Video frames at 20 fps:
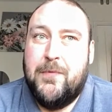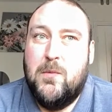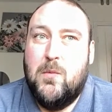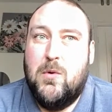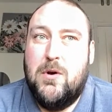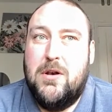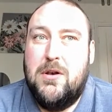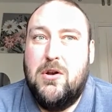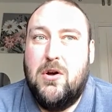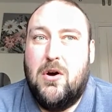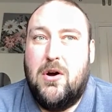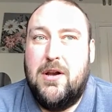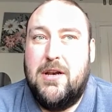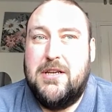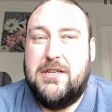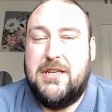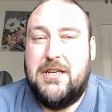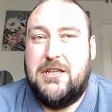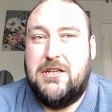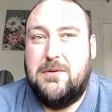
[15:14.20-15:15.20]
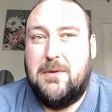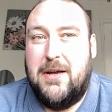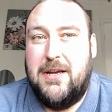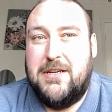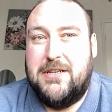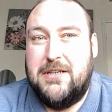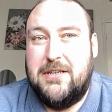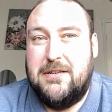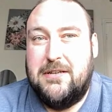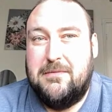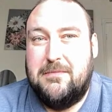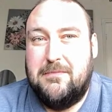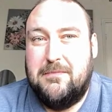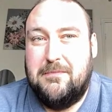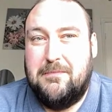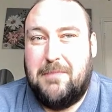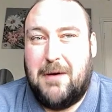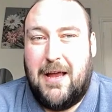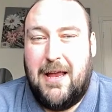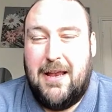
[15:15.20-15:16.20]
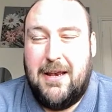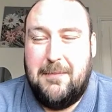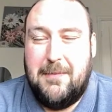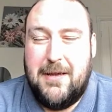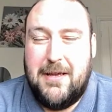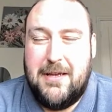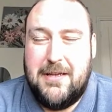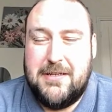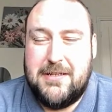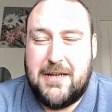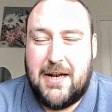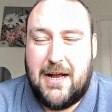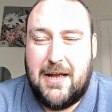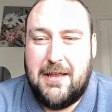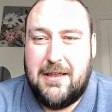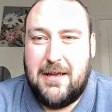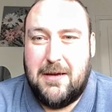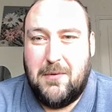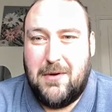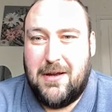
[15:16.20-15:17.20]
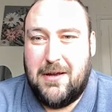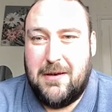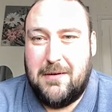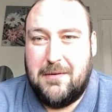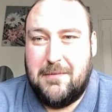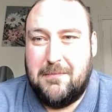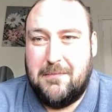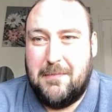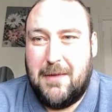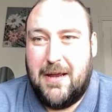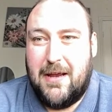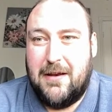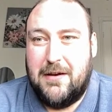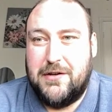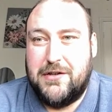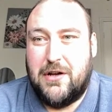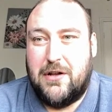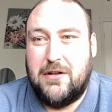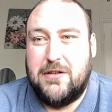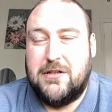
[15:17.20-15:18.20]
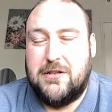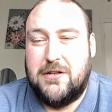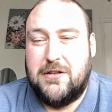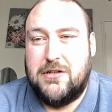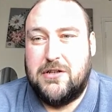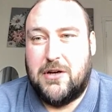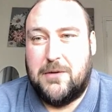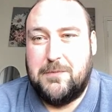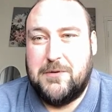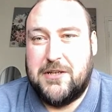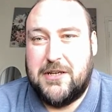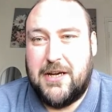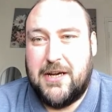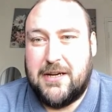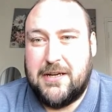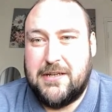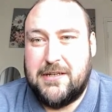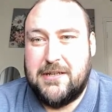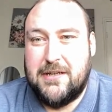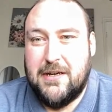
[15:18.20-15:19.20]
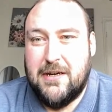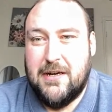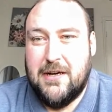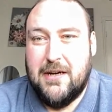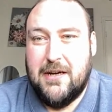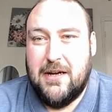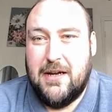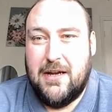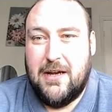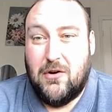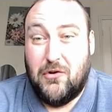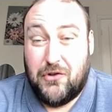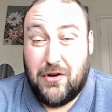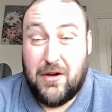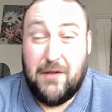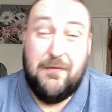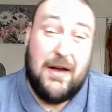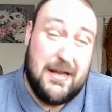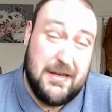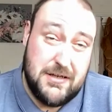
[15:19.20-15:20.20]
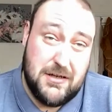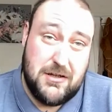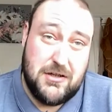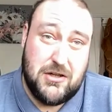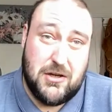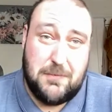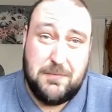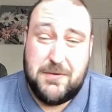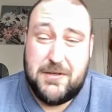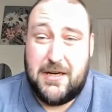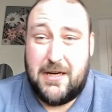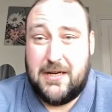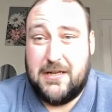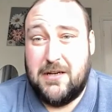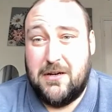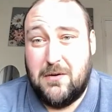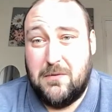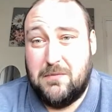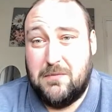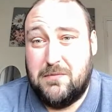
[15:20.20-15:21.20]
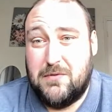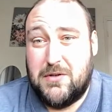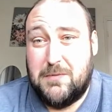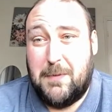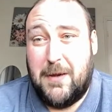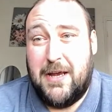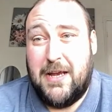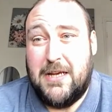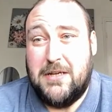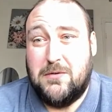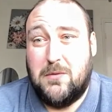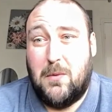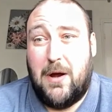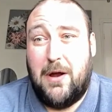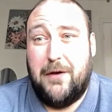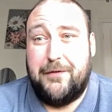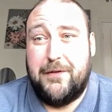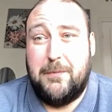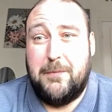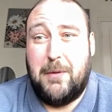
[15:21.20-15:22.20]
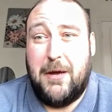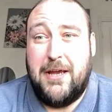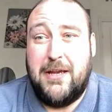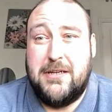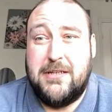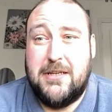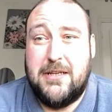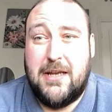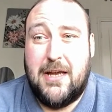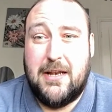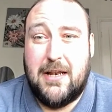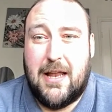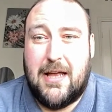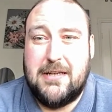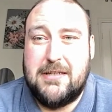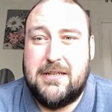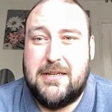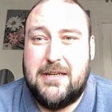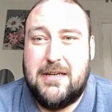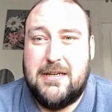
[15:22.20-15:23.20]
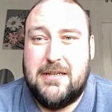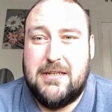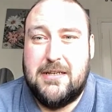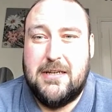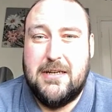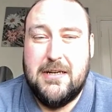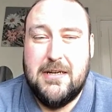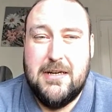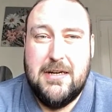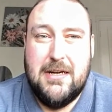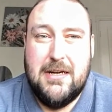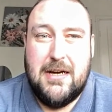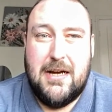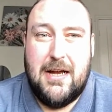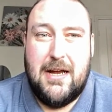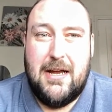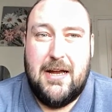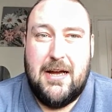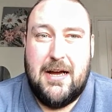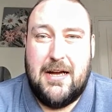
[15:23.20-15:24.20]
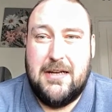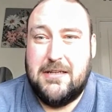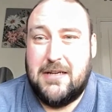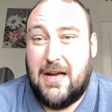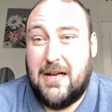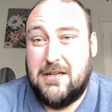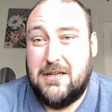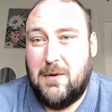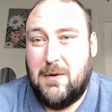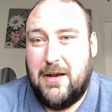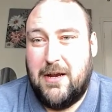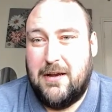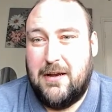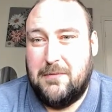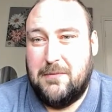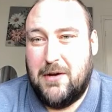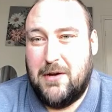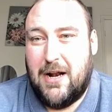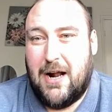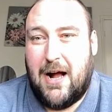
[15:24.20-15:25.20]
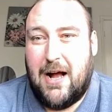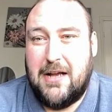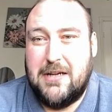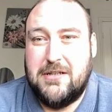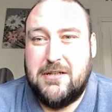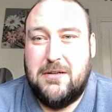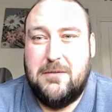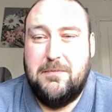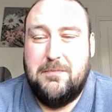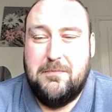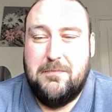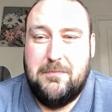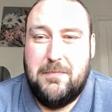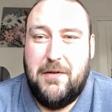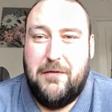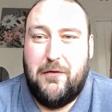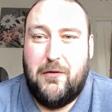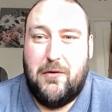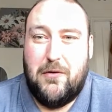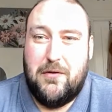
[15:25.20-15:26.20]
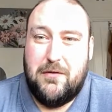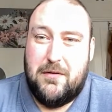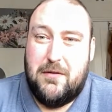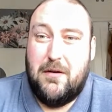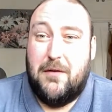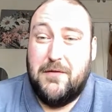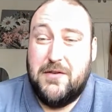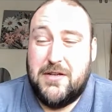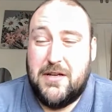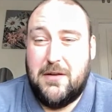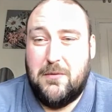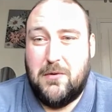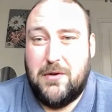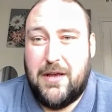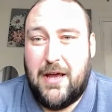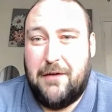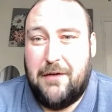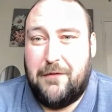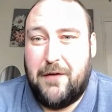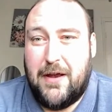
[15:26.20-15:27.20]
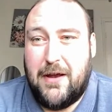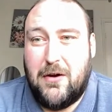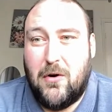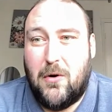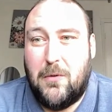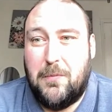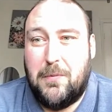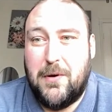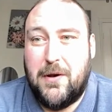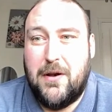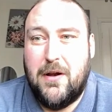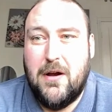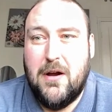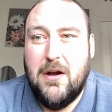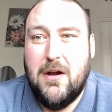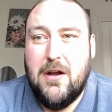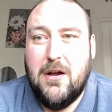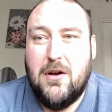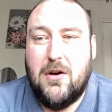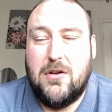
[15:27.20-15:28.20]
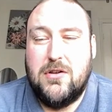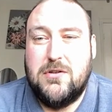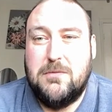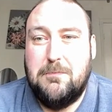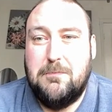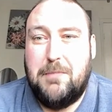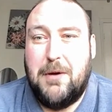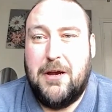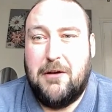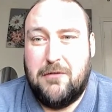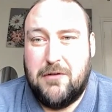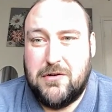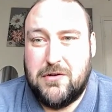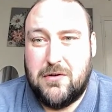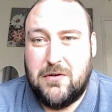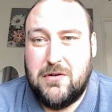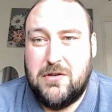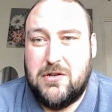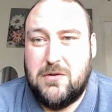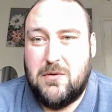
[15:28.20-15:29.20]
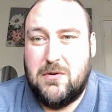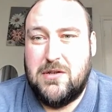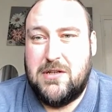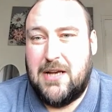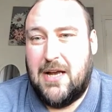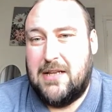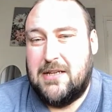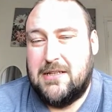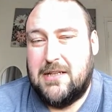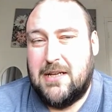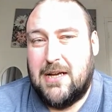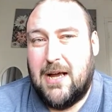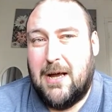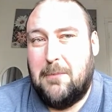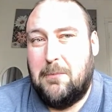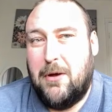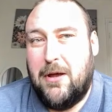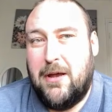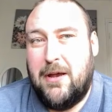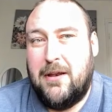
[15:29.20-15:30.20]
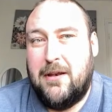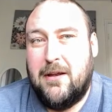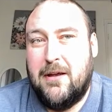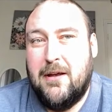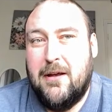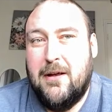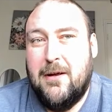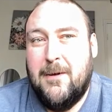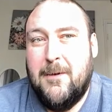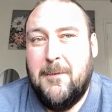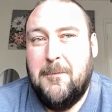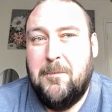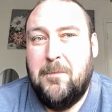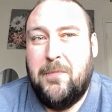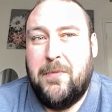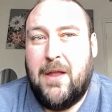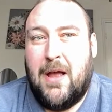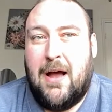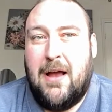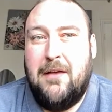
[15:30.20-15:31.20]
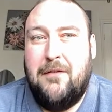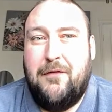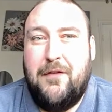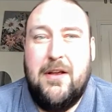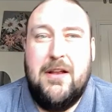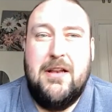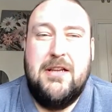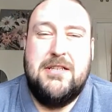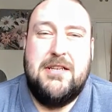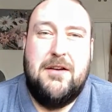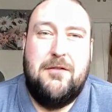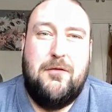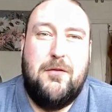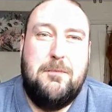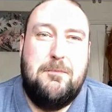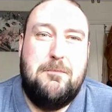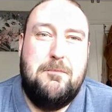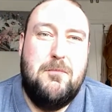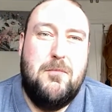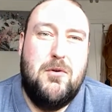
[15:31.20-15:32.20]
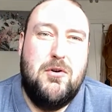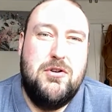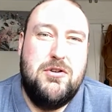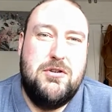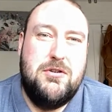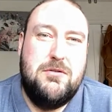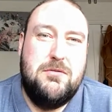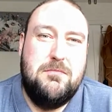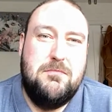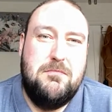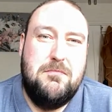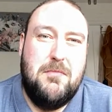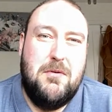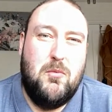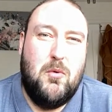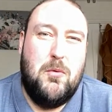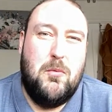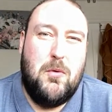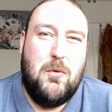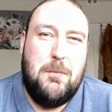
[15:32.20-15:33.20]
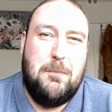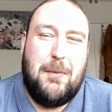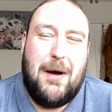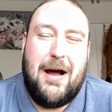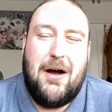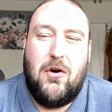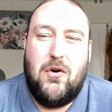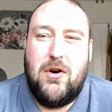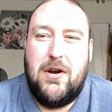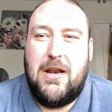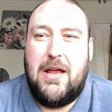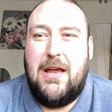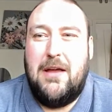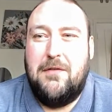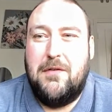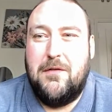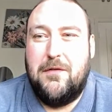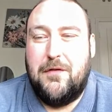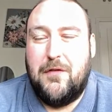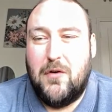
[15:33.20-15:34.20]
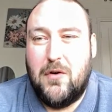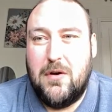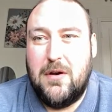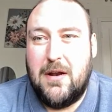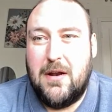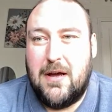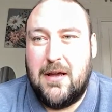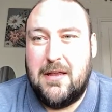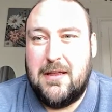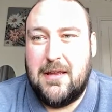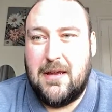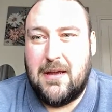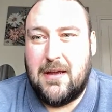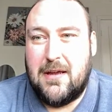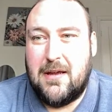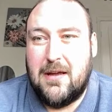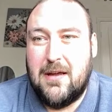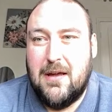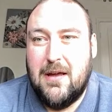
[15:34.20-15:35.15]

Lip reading: we're not in a situation by any means that I think we can make an assault on the top six, the conventional top six. I know Spurs are way off the pace in the end last season, as we're with Arsenal before, obviously, they won the FA Cup and got some big results towards the end of the campaign. I feel as if we're back on an even footing, I think,